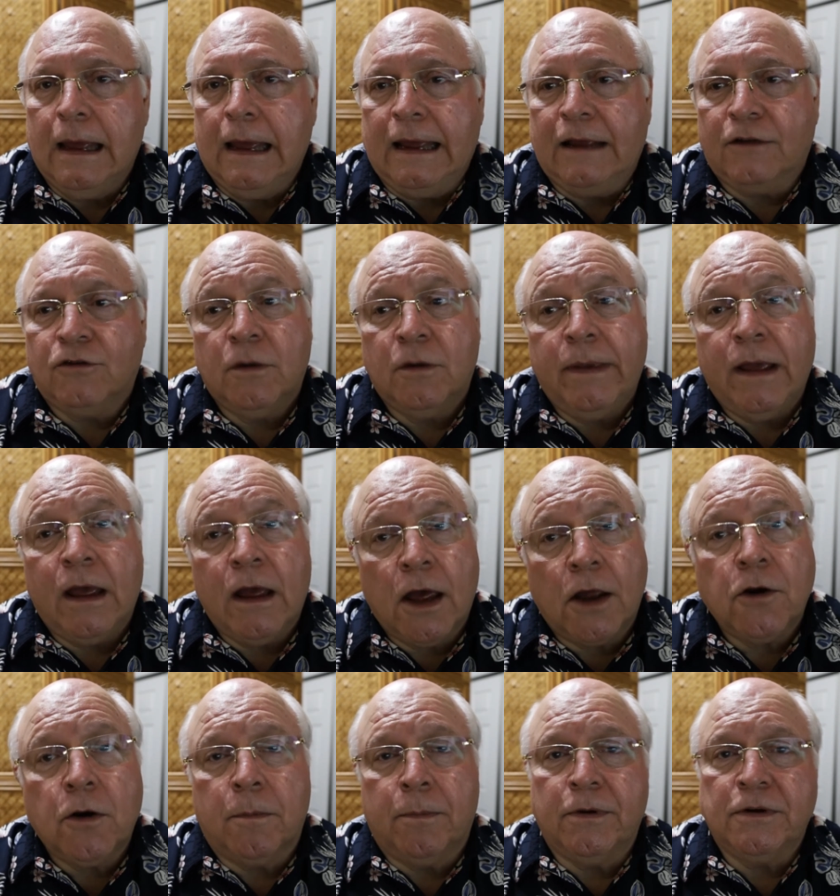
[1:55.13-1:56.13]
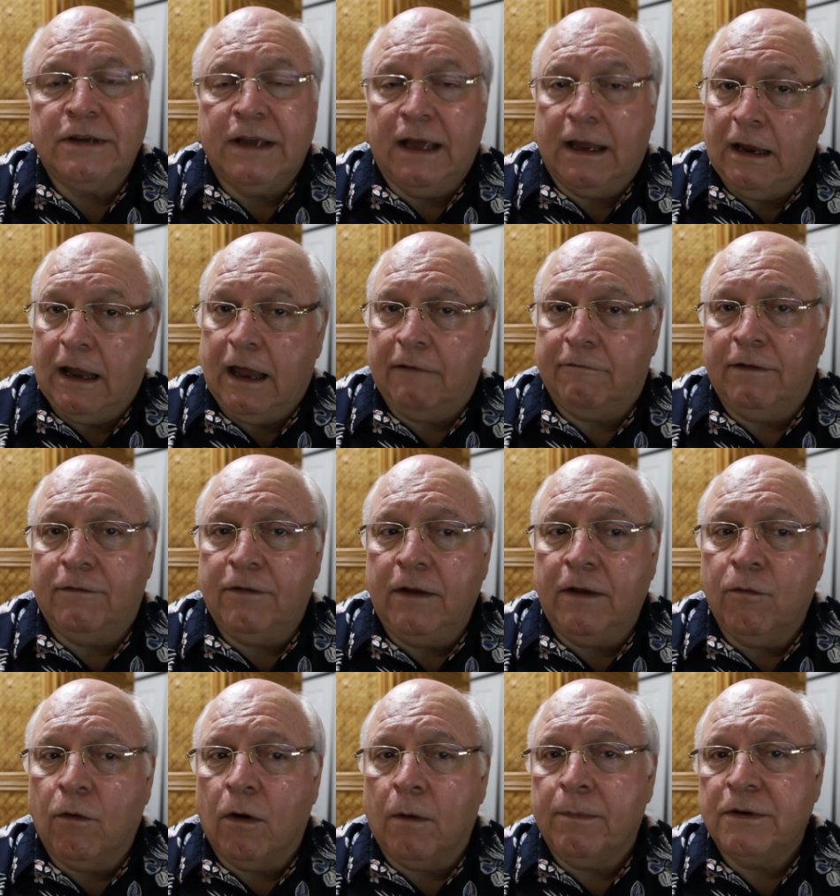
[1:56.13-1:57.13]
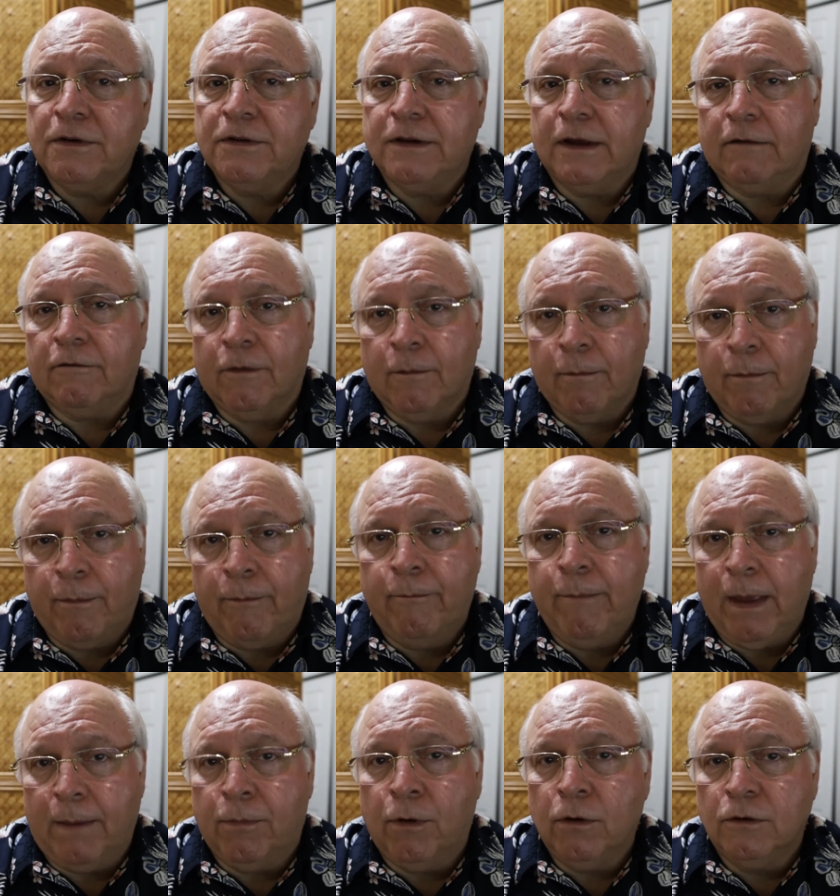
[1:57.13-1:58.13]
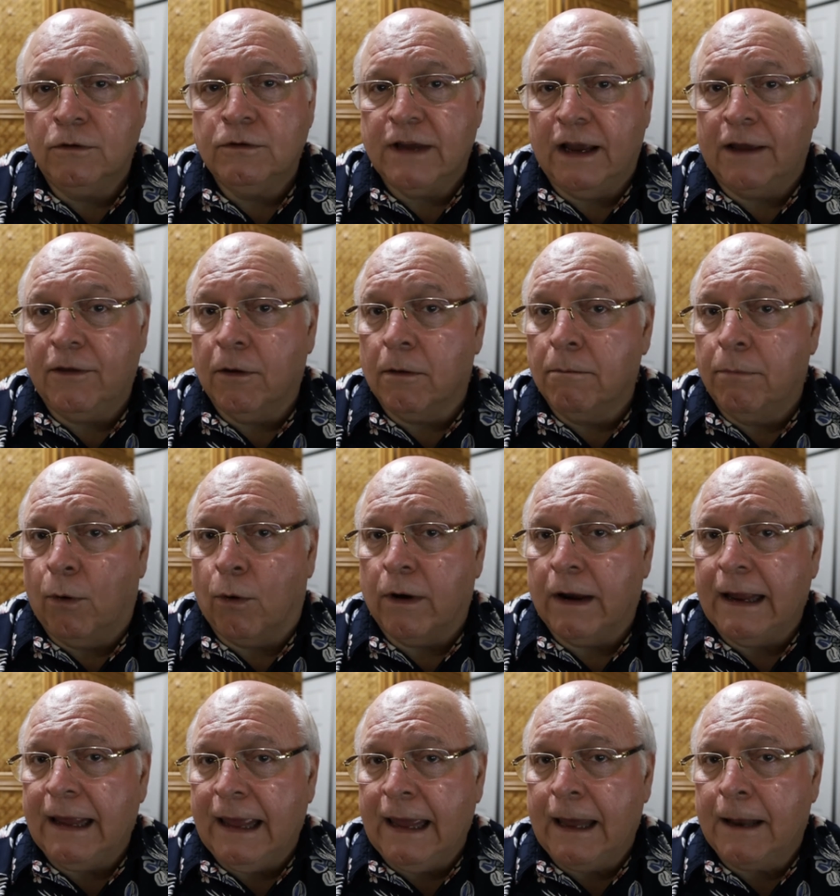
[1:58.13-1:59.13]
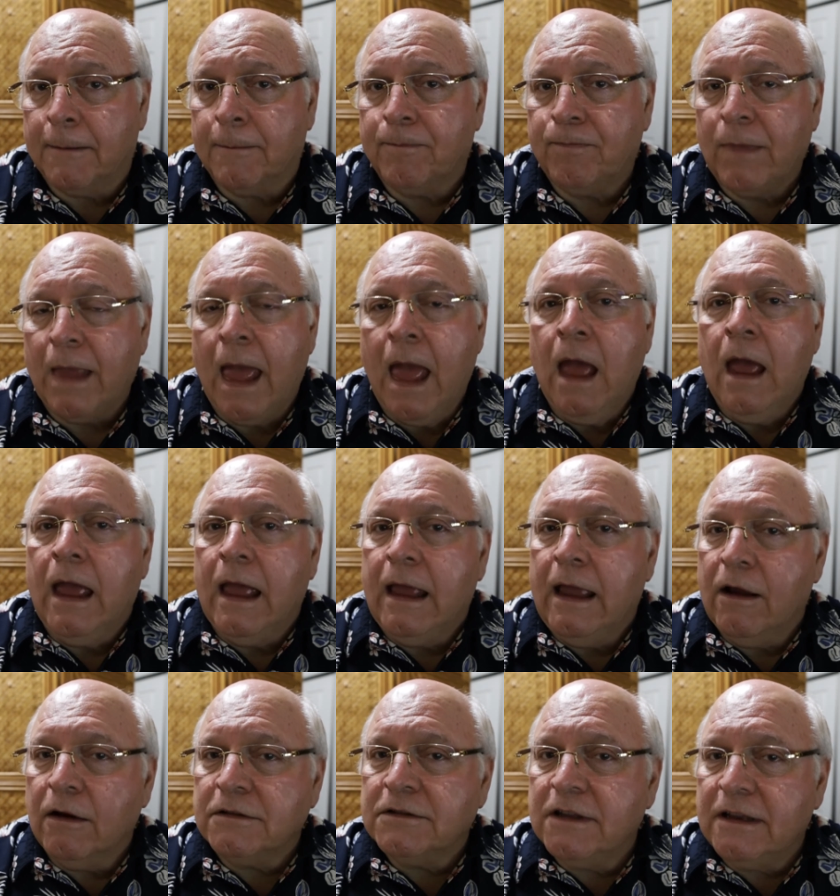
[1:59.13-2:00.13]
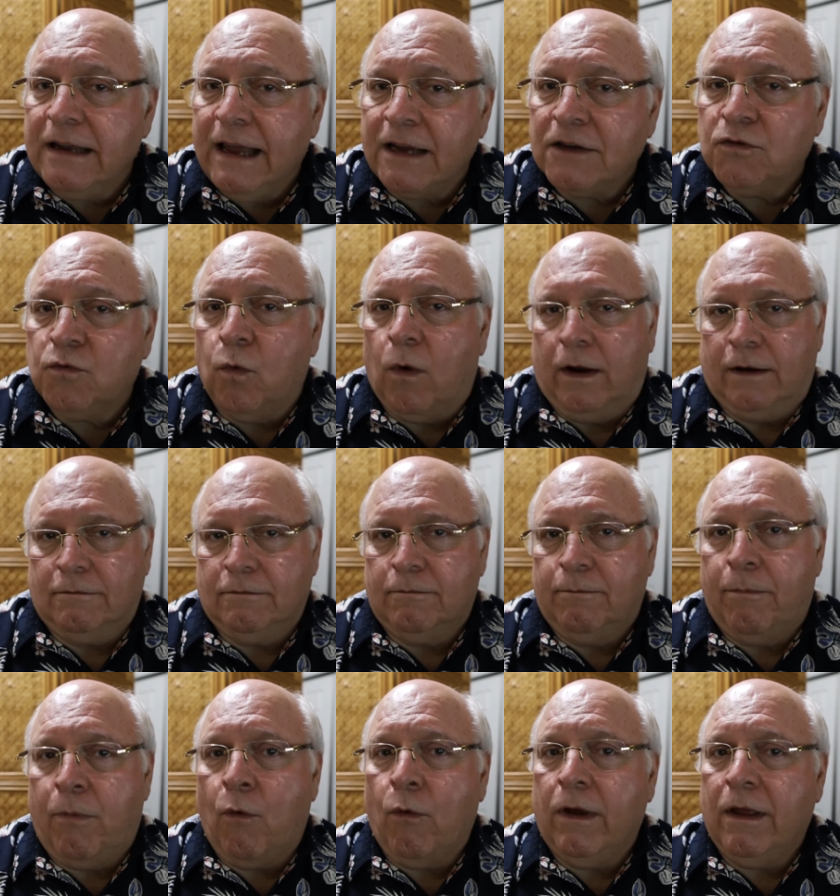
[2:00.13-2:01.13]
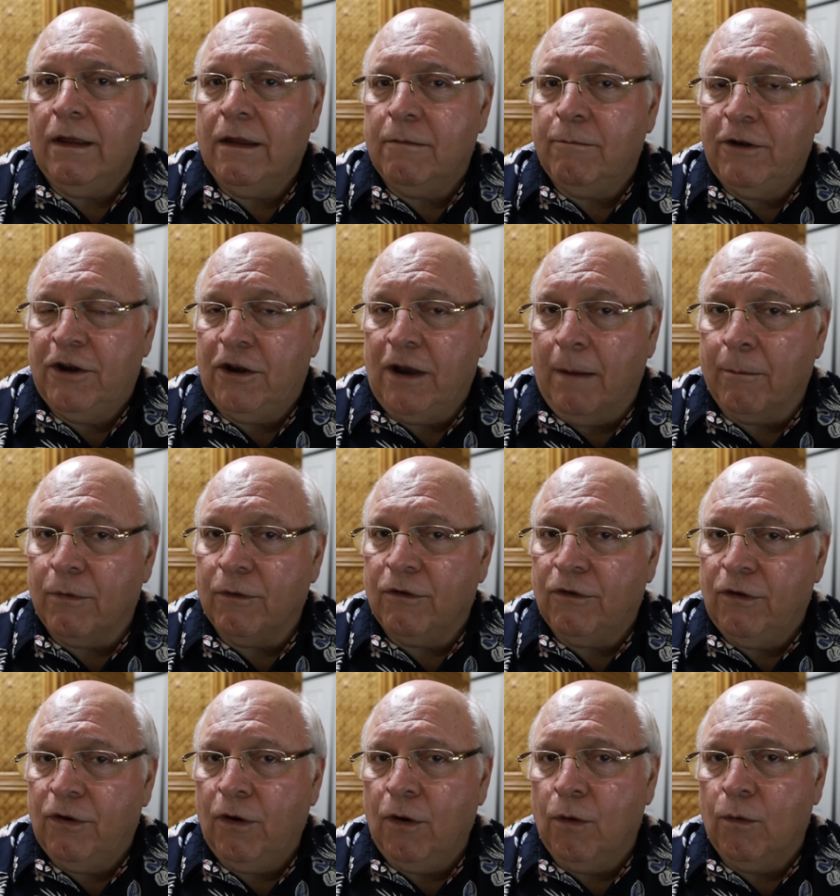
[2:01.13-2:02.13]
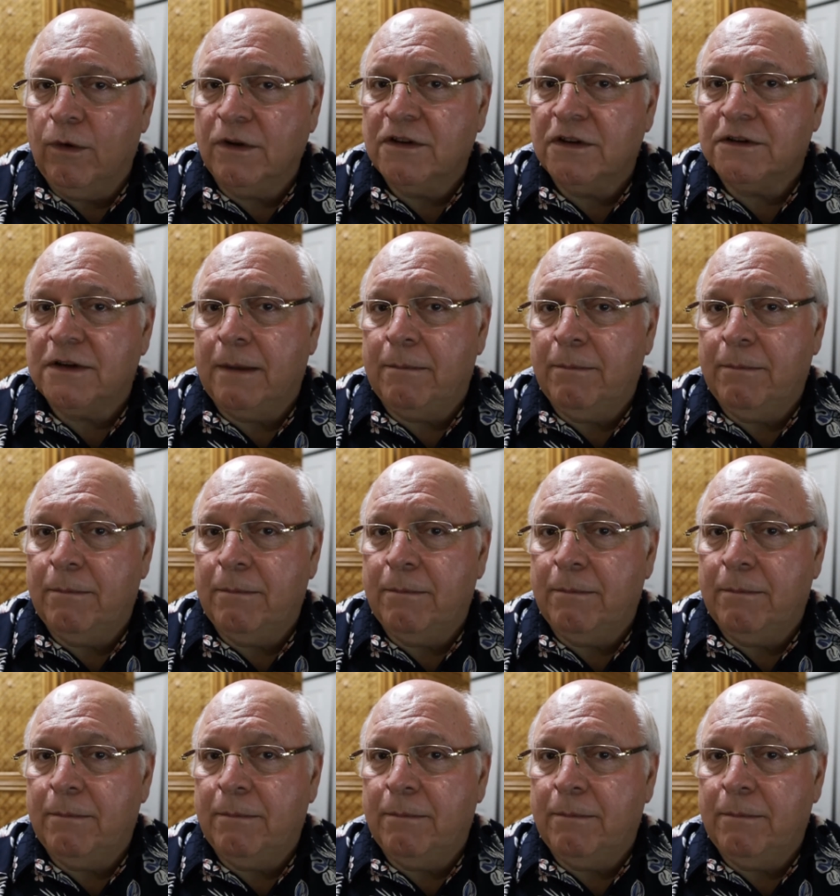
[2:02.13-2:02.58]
It should be 100%, not 54% for people who say they're born again. Here's the next one, point number 2, which is a